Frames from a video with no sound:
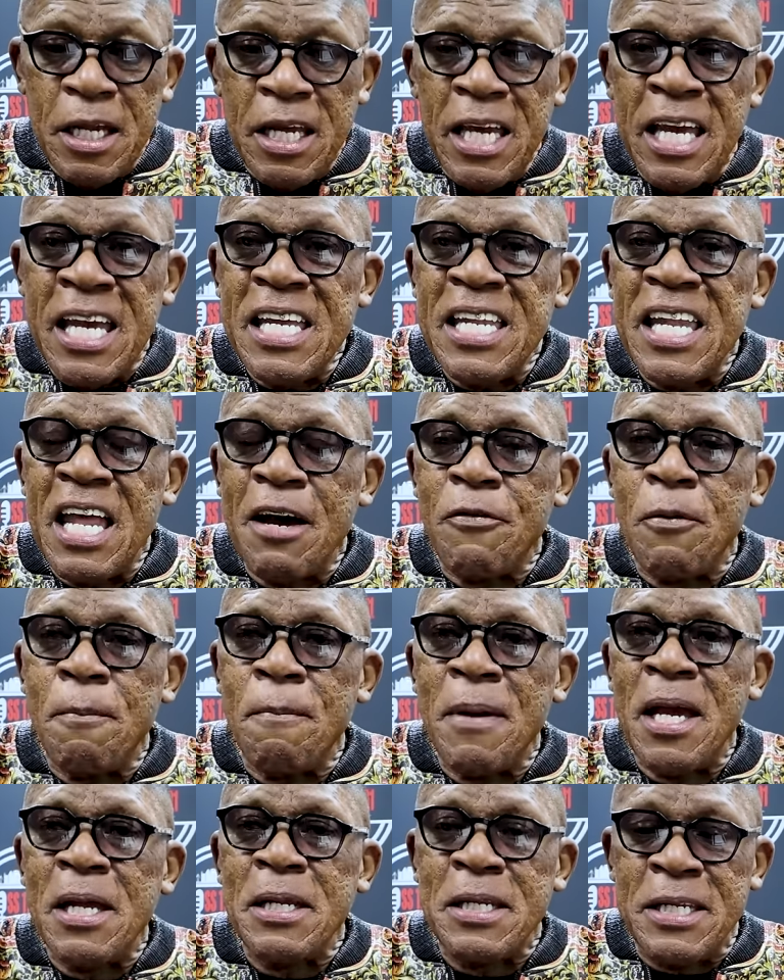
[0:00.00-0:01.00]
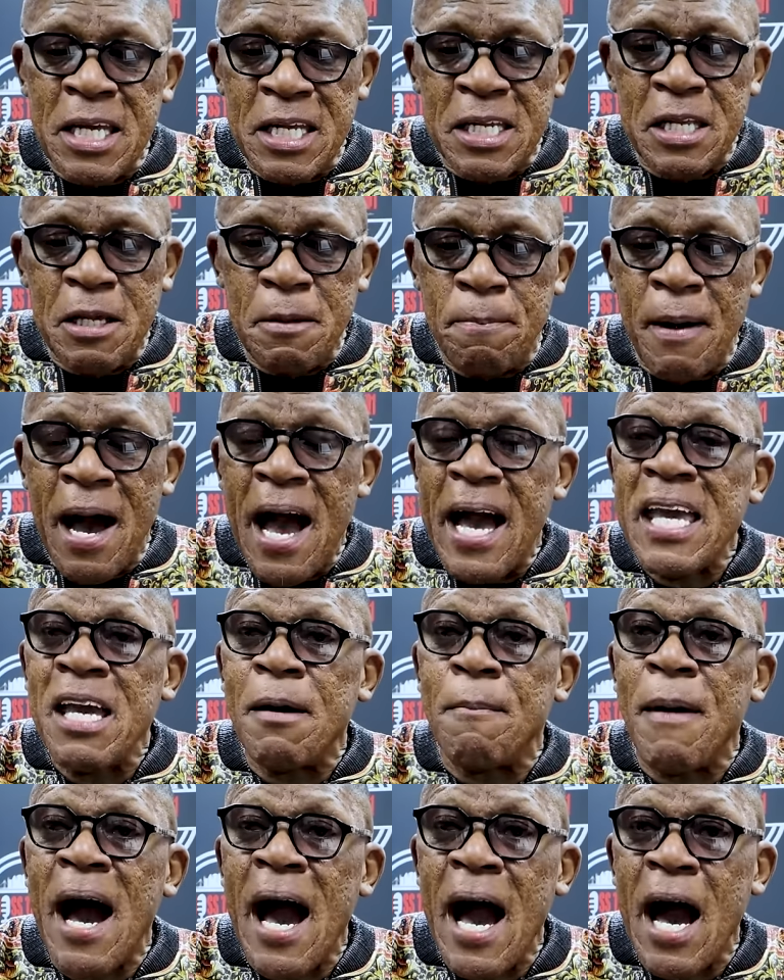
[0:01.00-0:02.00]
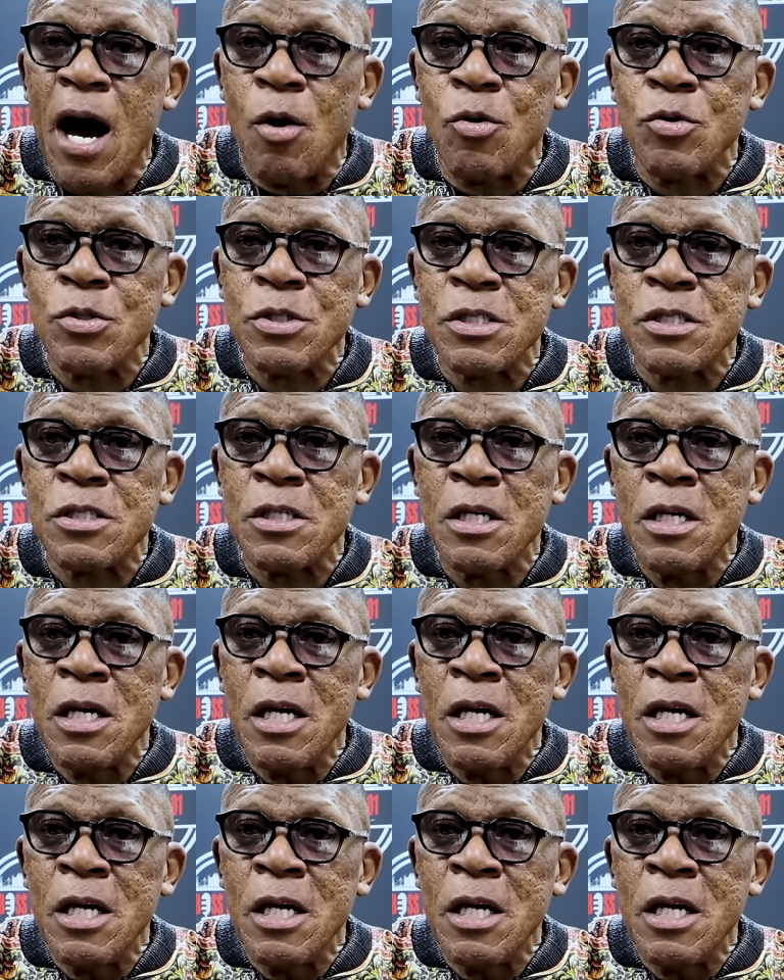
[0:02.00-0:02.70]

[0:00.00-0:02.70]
he never made Diddy buy him a house.